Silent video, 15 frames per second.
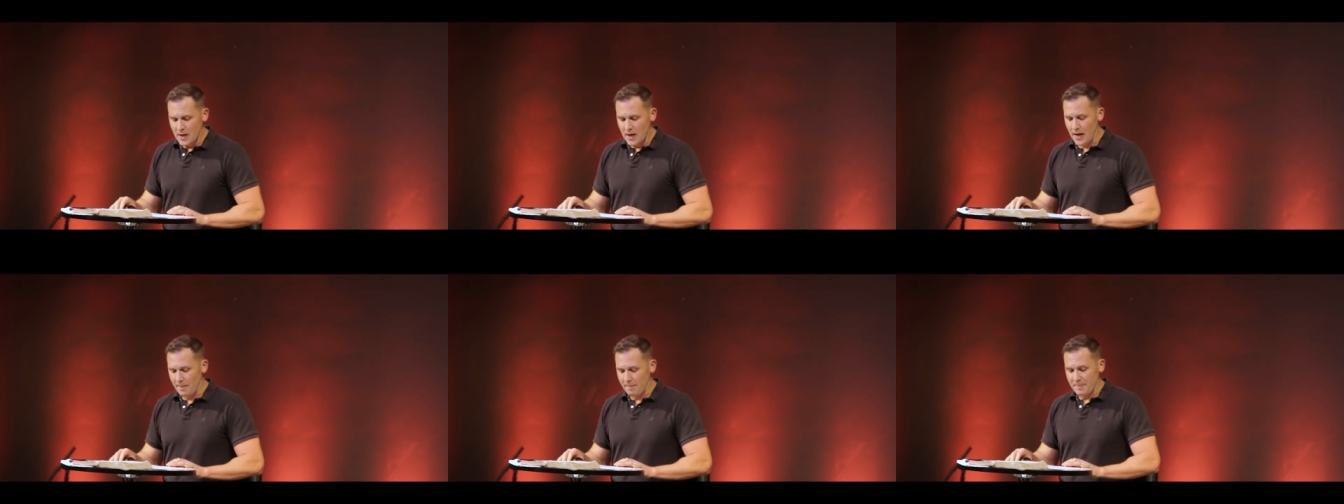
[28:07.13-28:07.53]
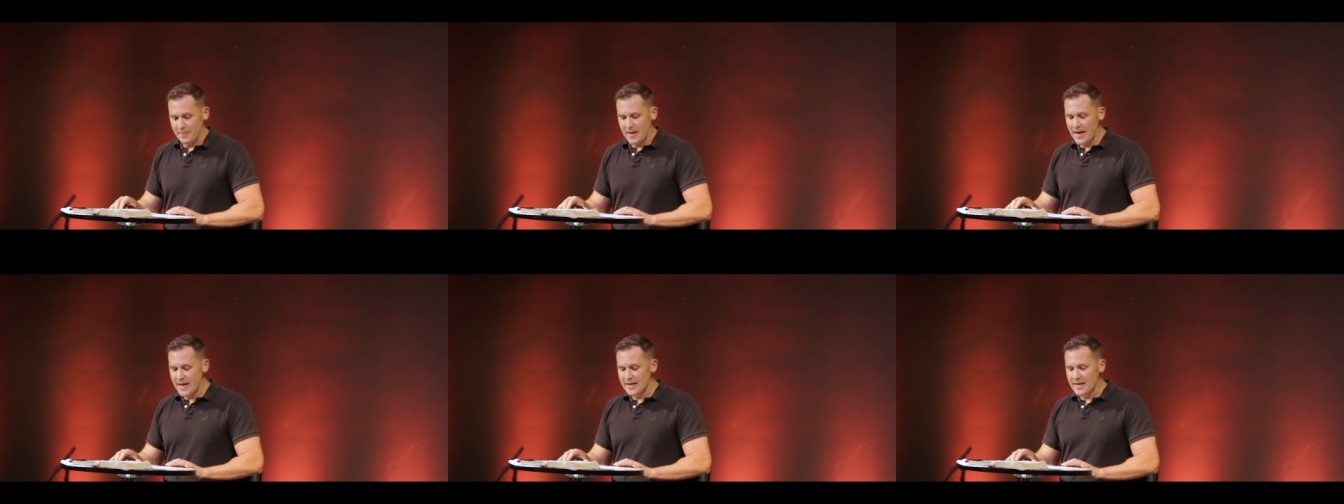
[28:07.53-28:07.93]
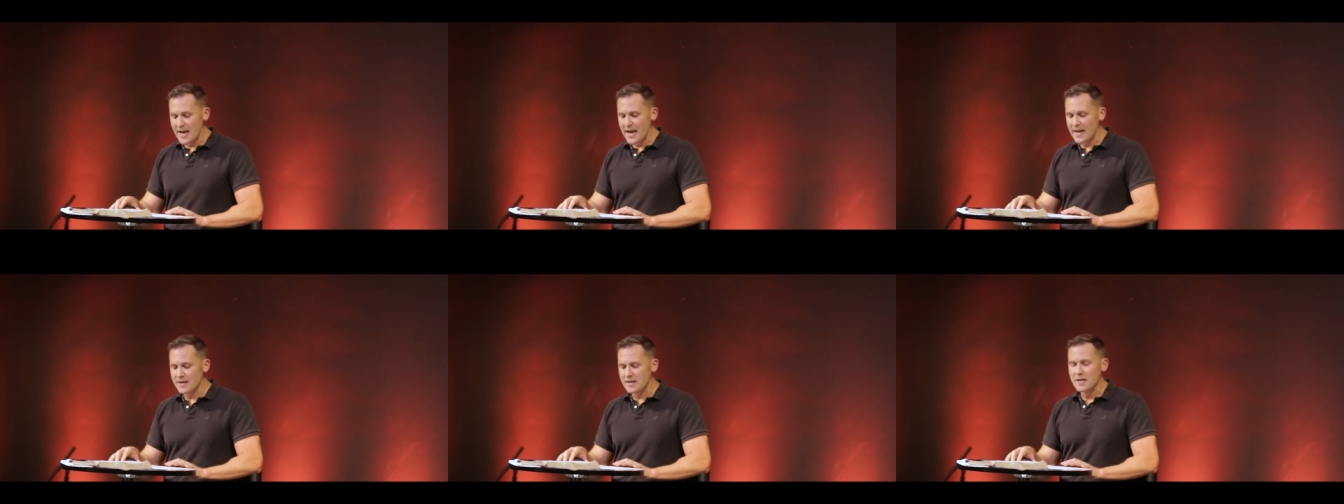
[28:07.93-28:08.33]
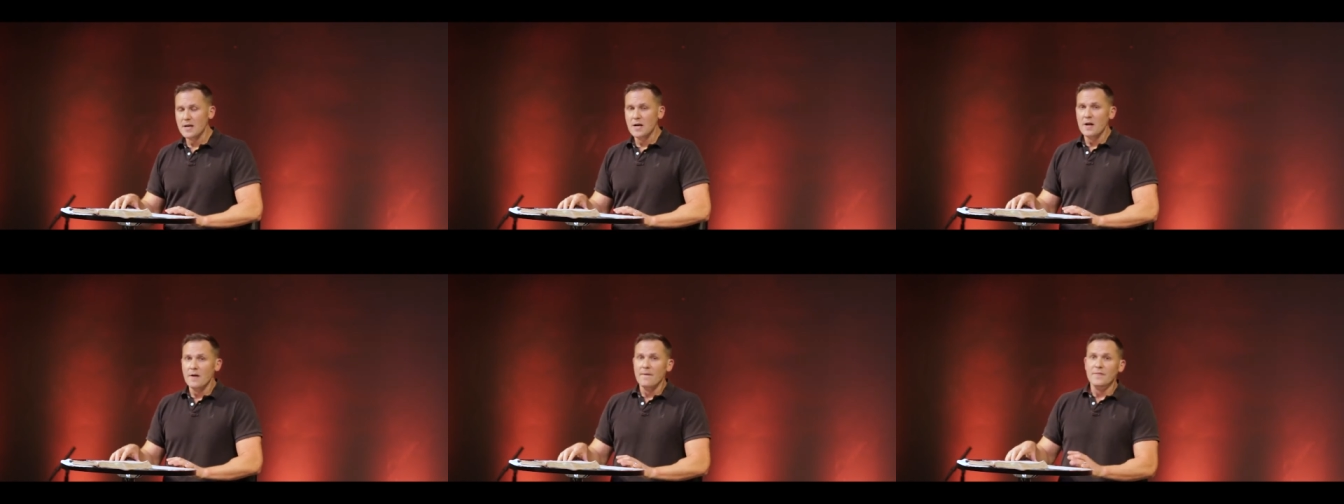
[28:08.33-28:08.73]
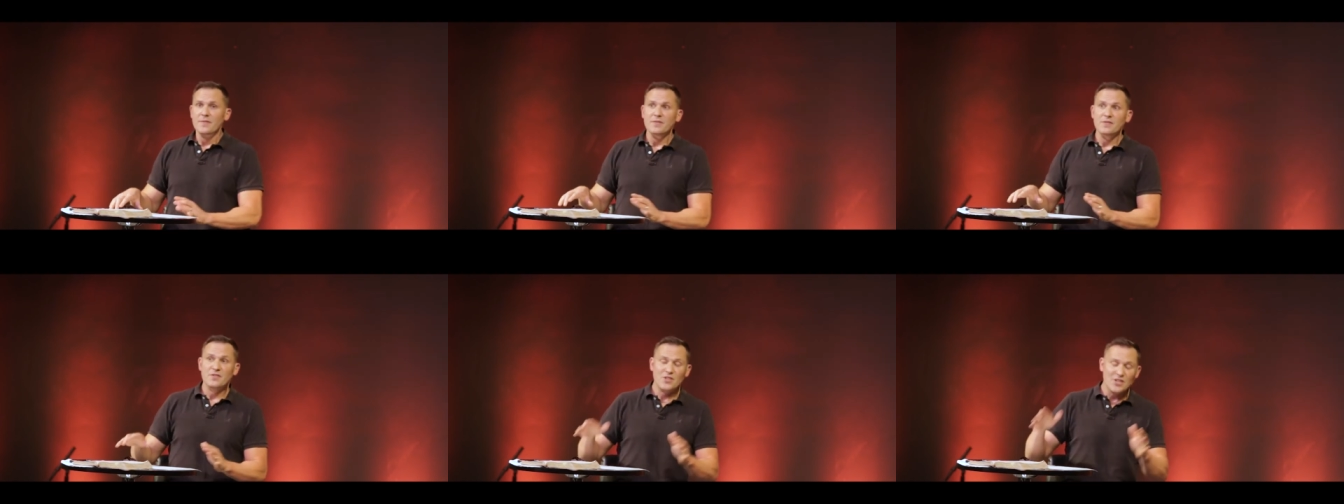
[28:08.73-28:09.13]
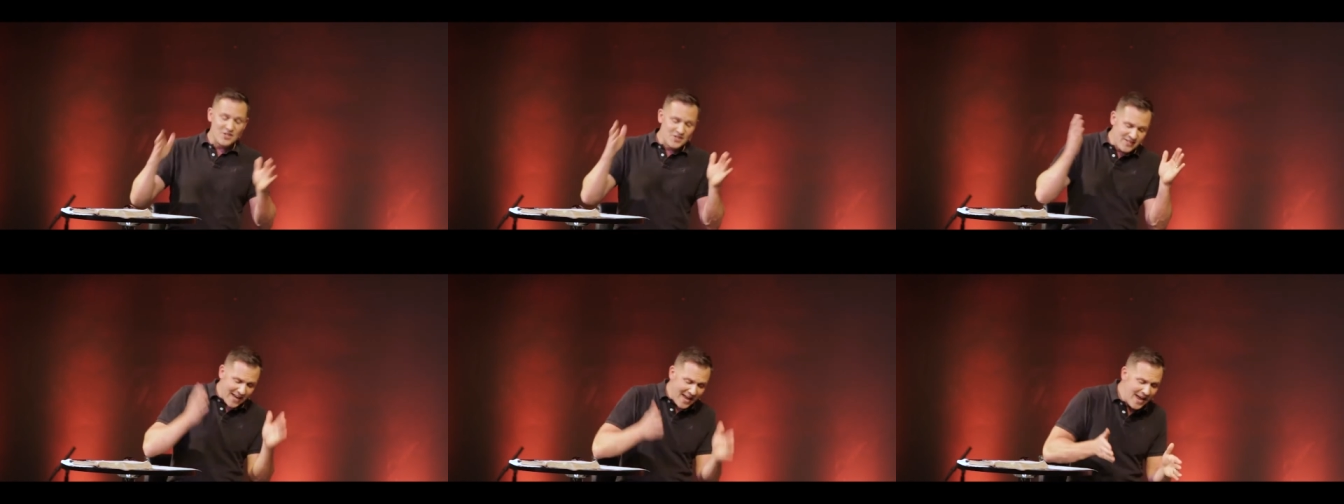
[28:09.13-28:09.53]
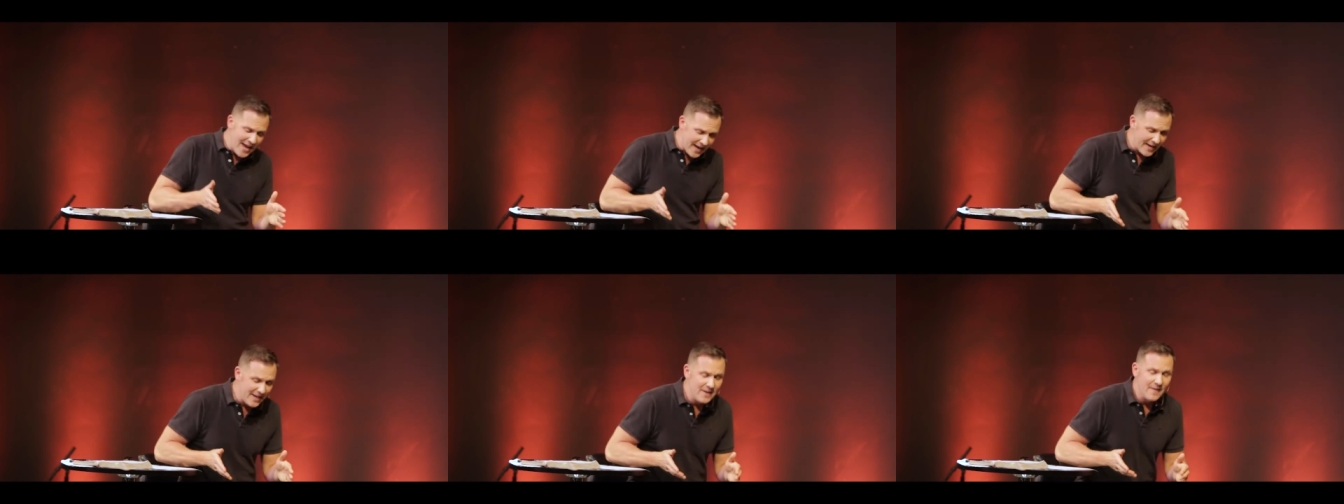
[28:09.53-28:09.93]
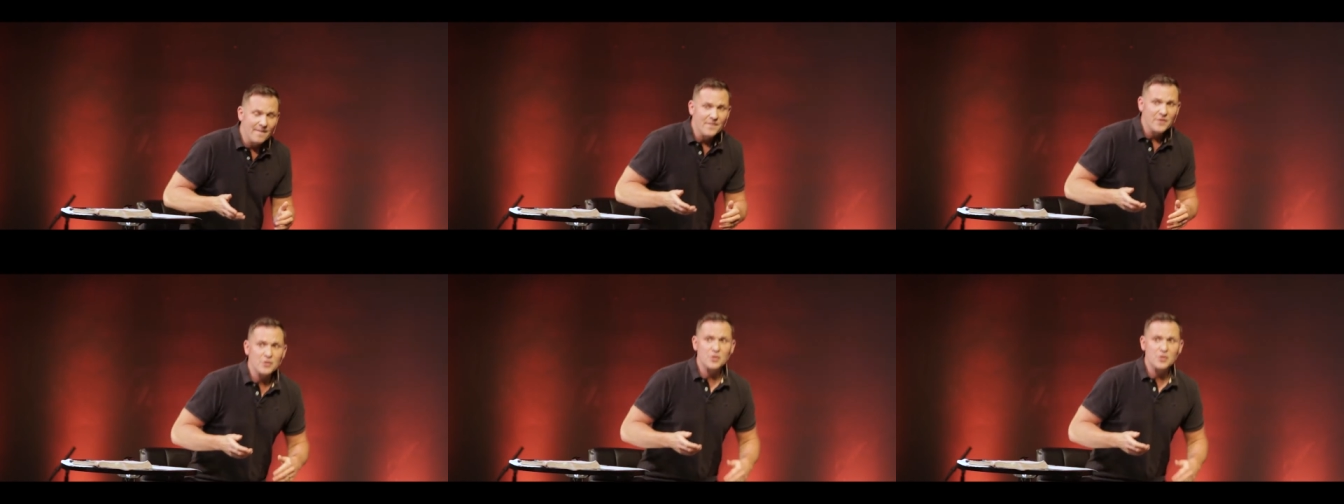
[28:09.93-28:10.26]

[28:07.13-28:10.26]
Um, and, and today,